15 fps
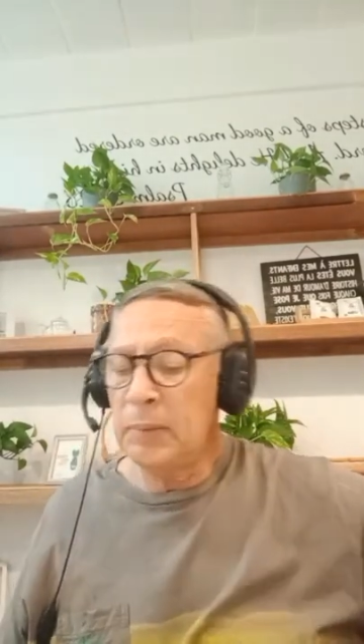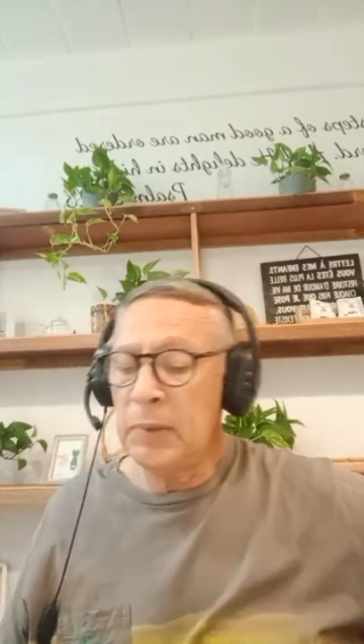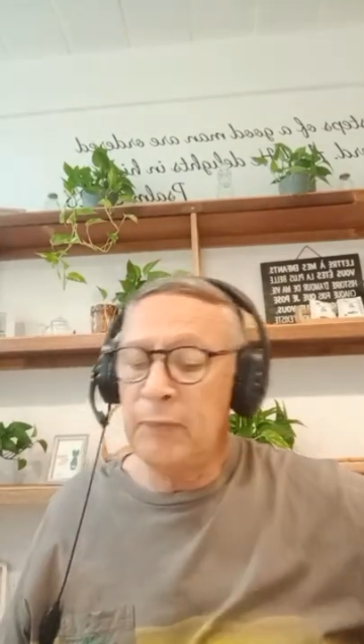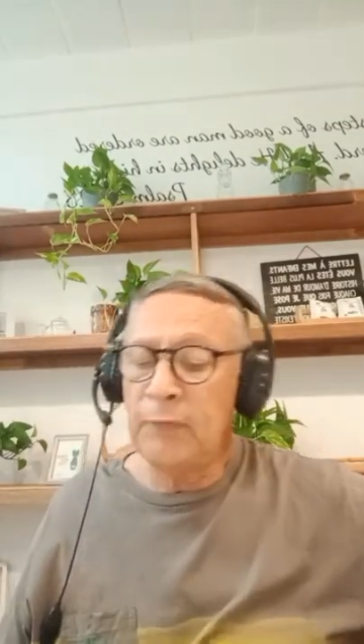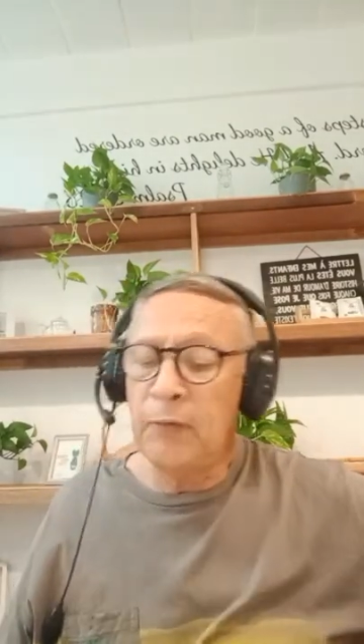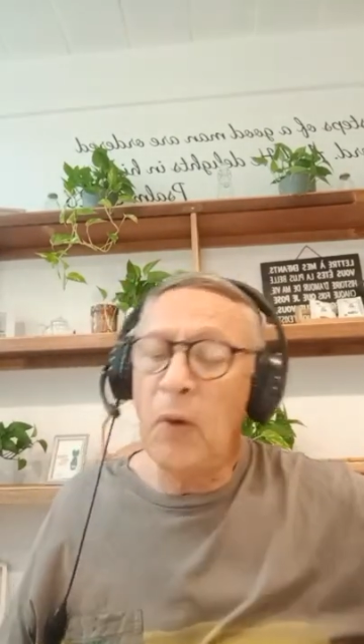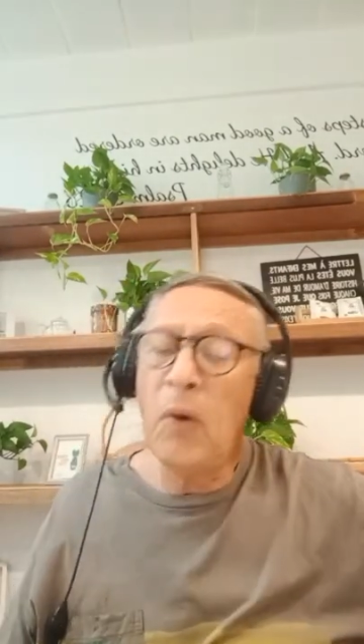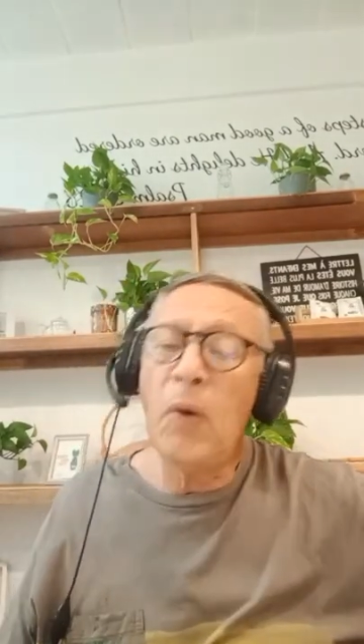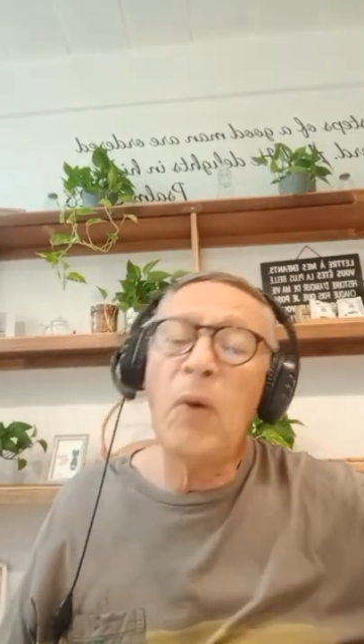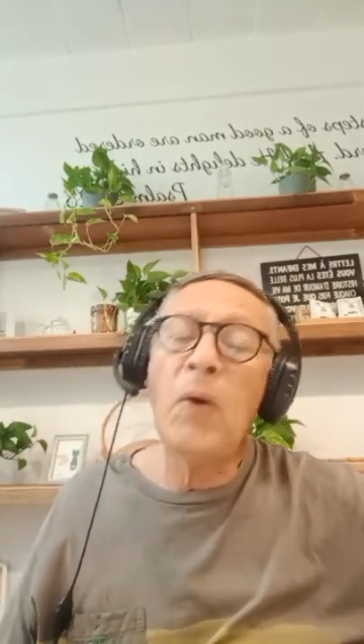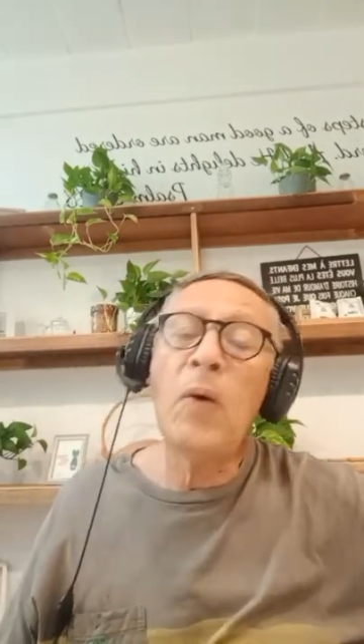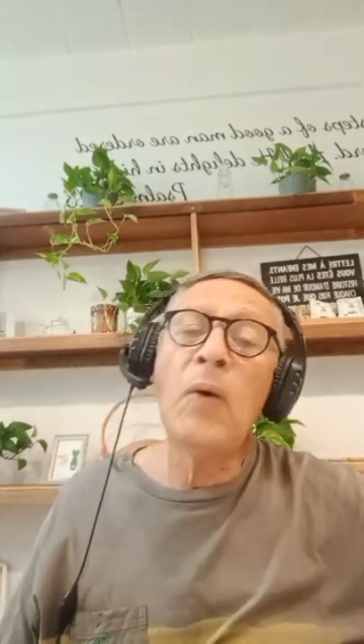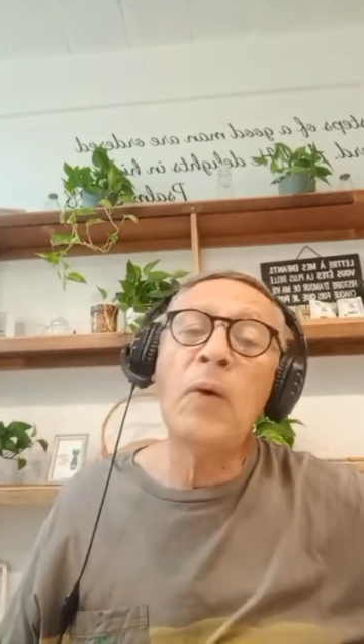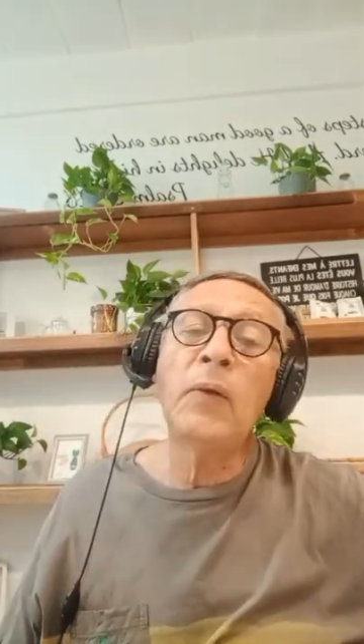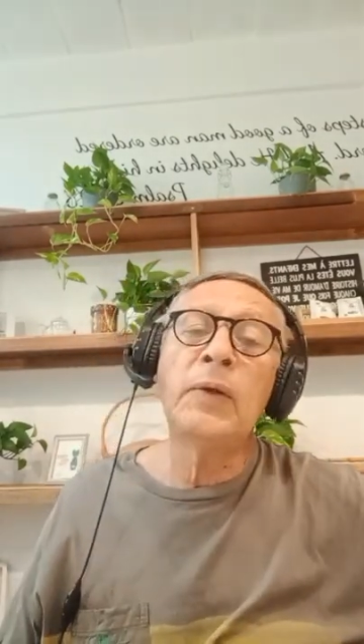
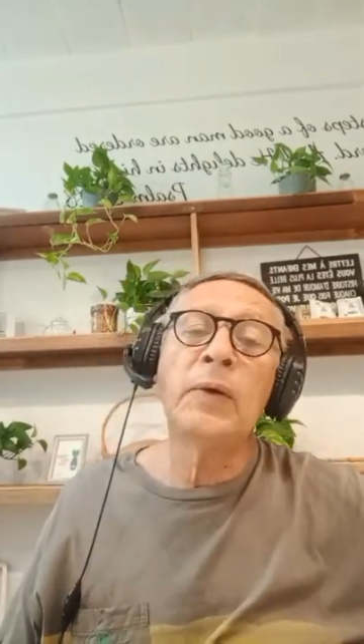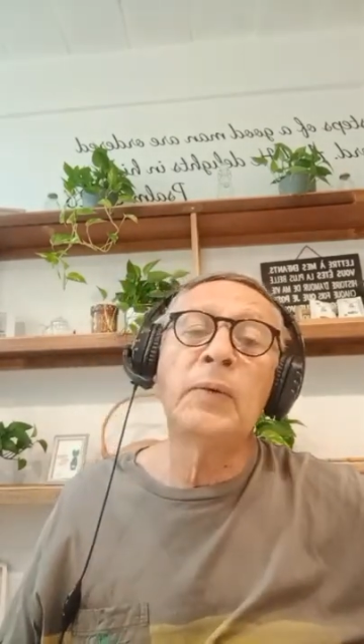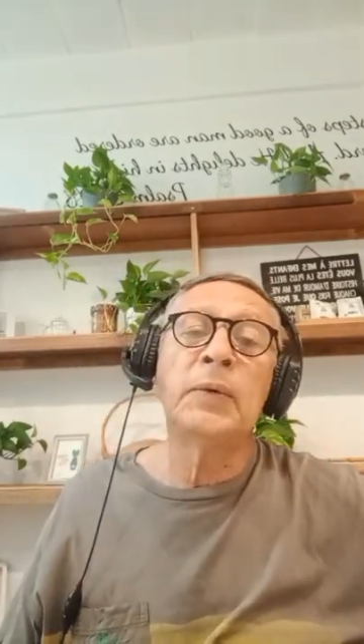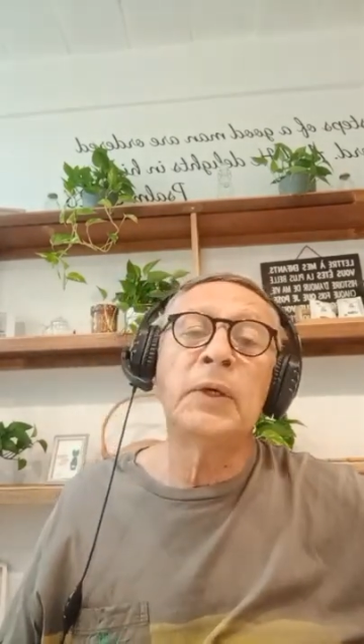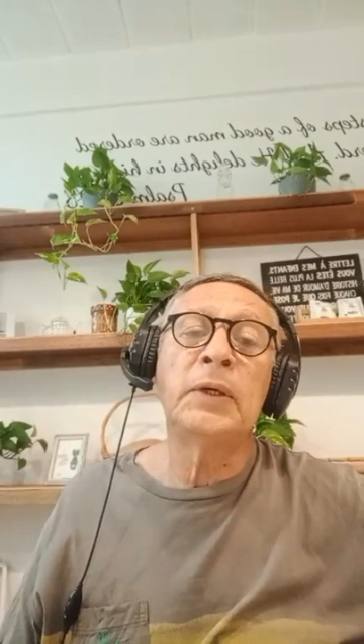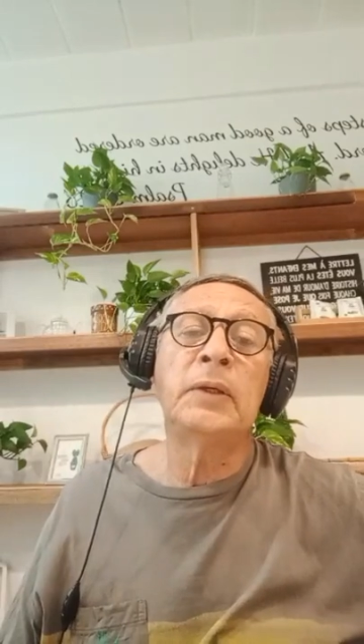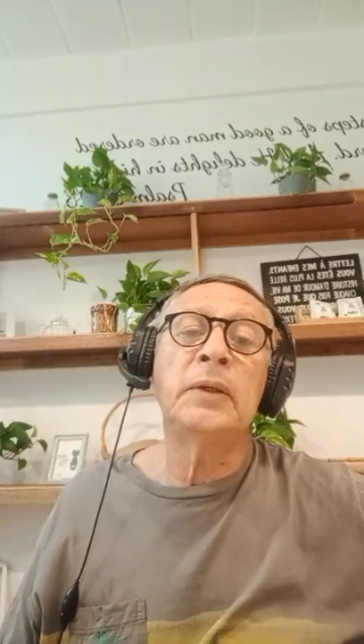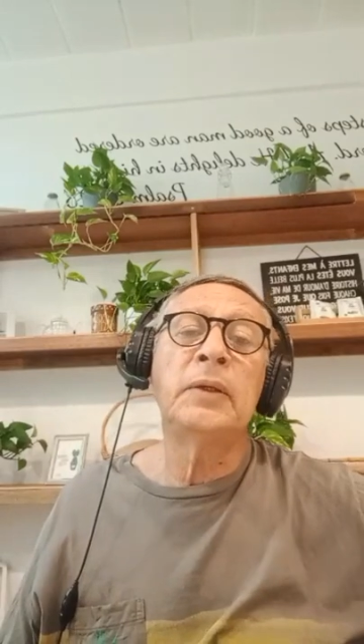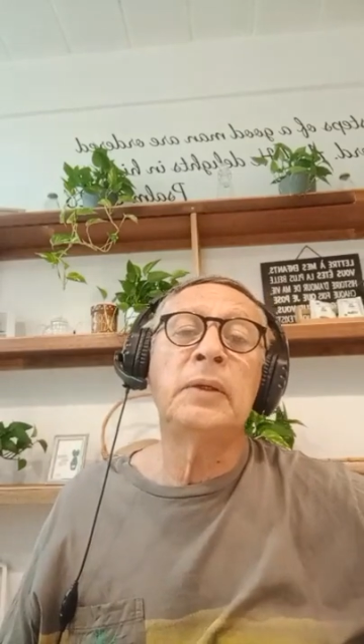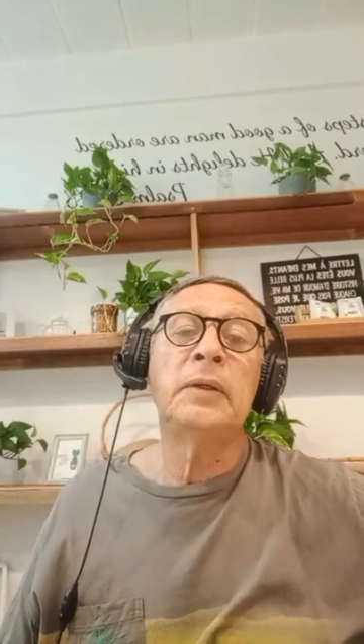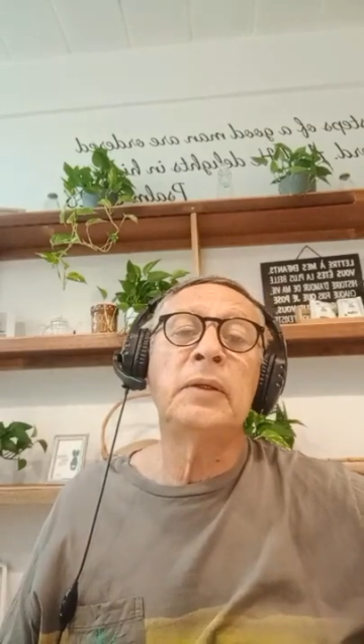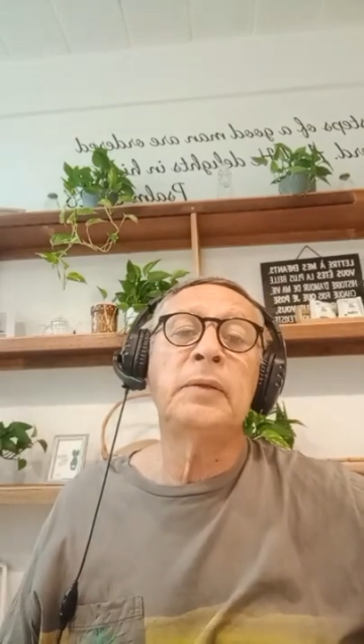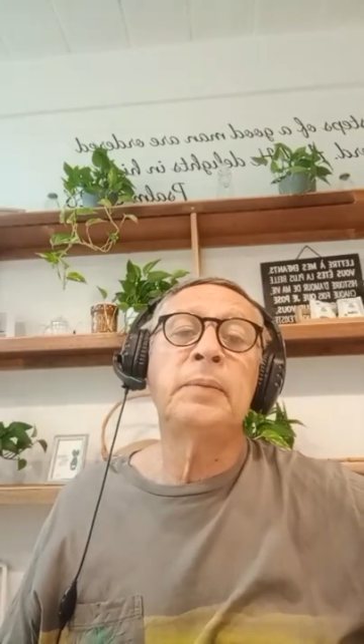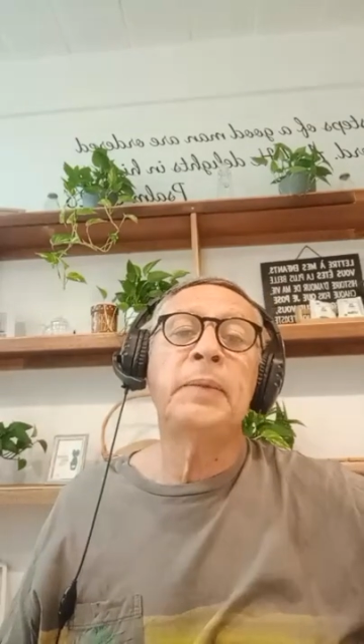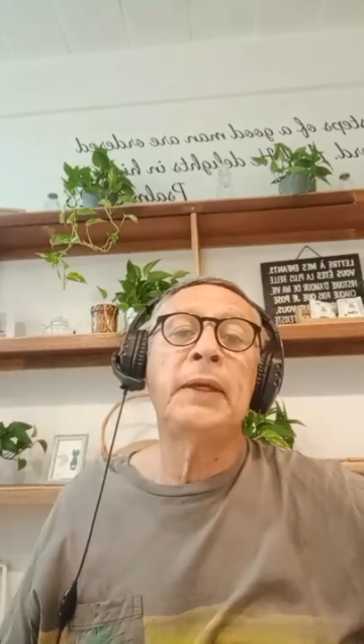before the
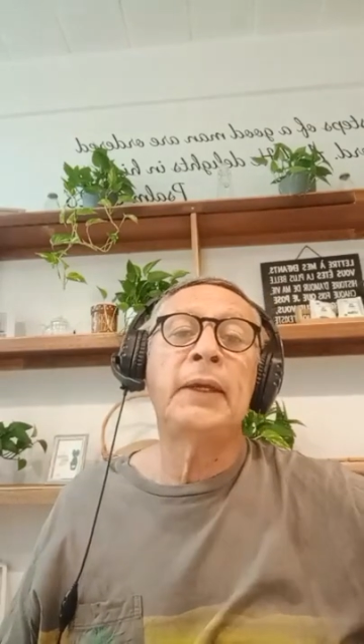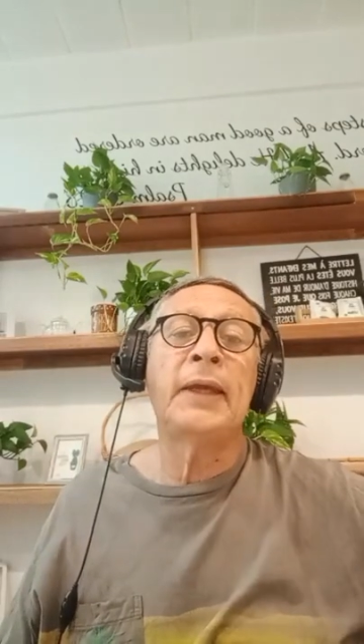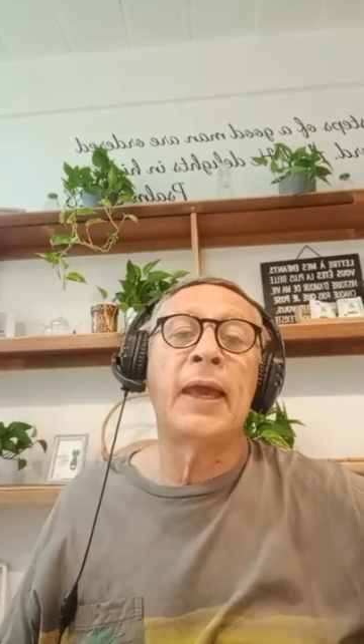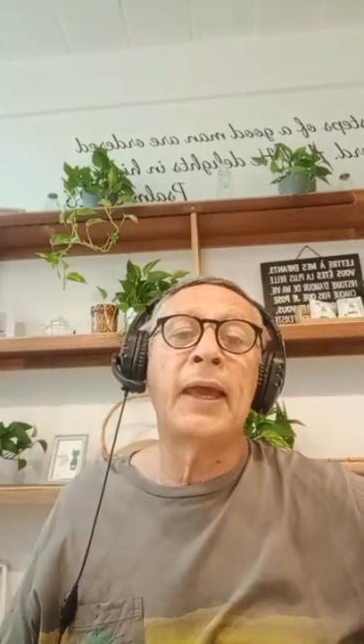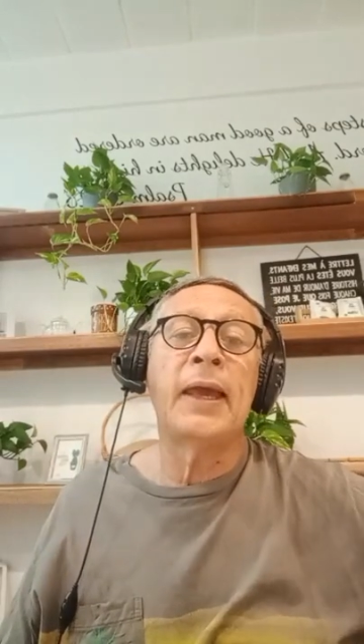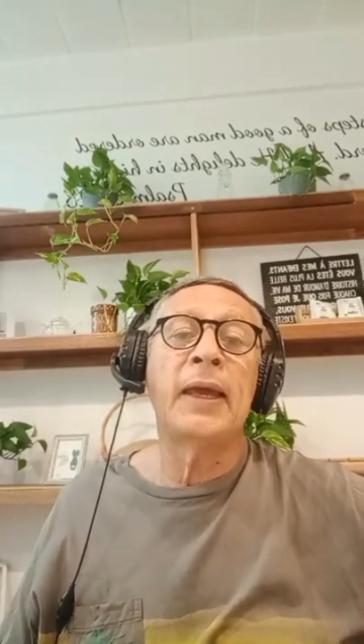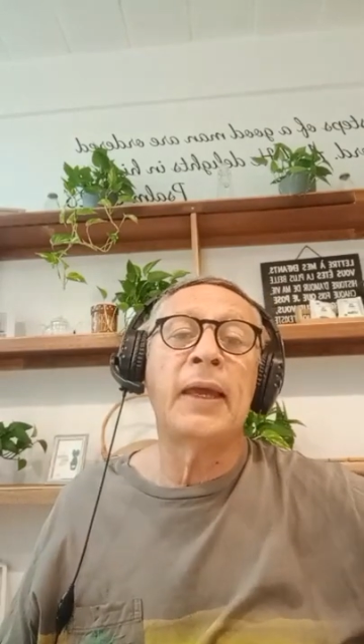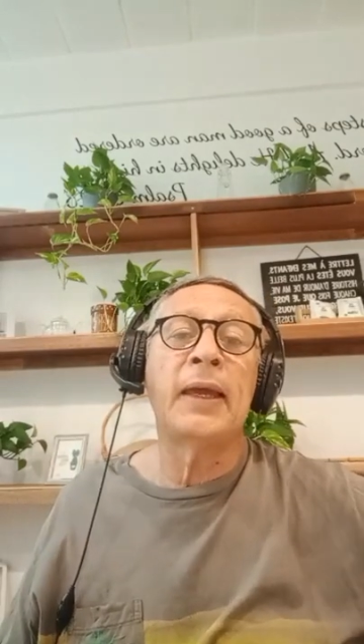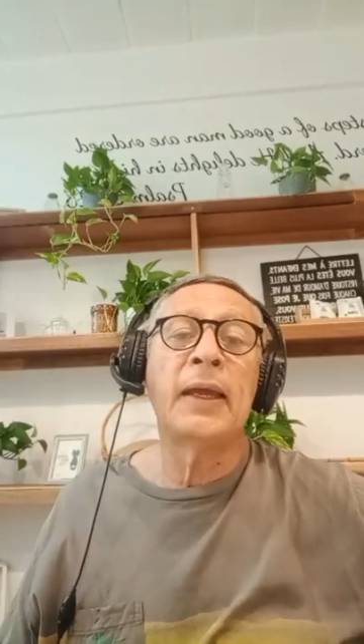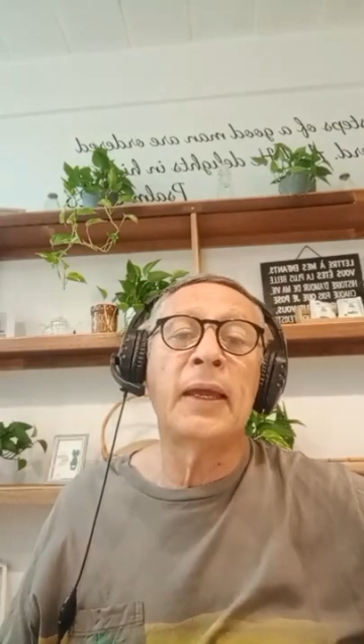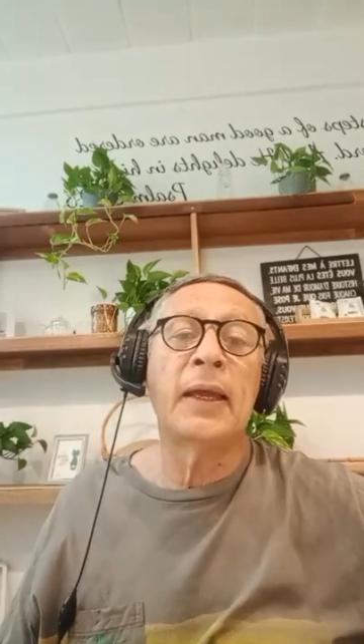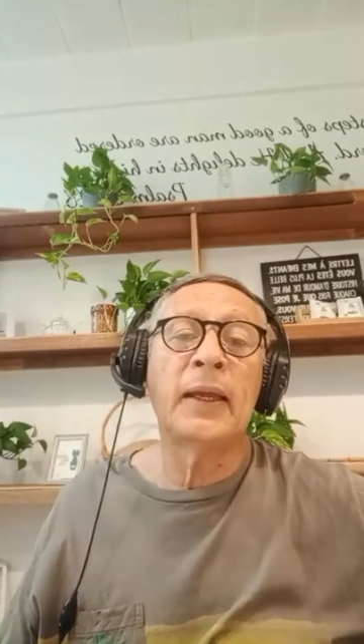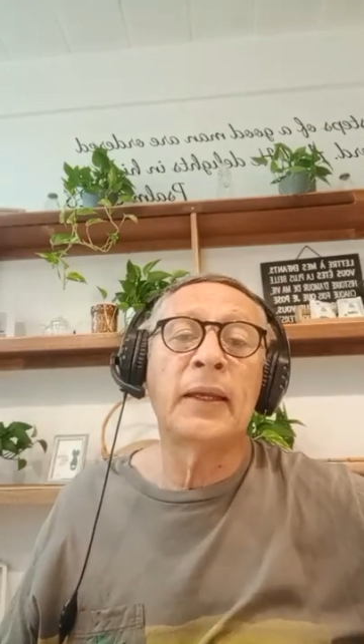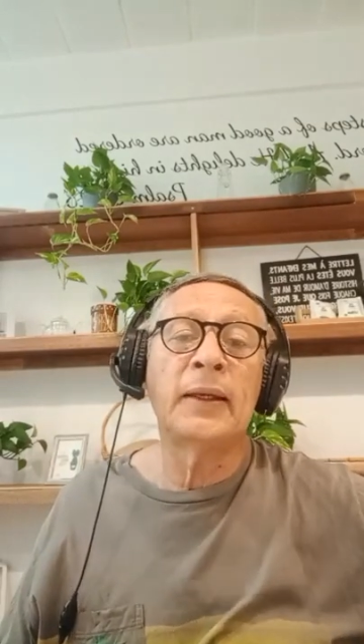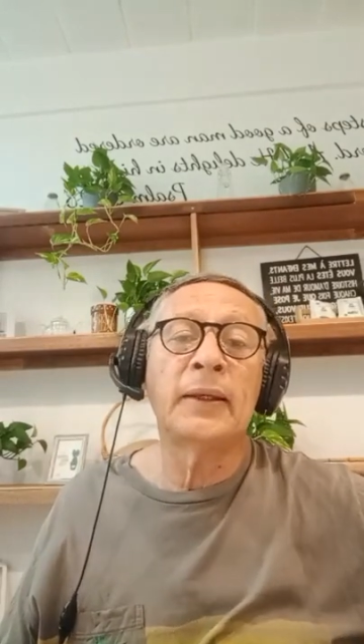world began.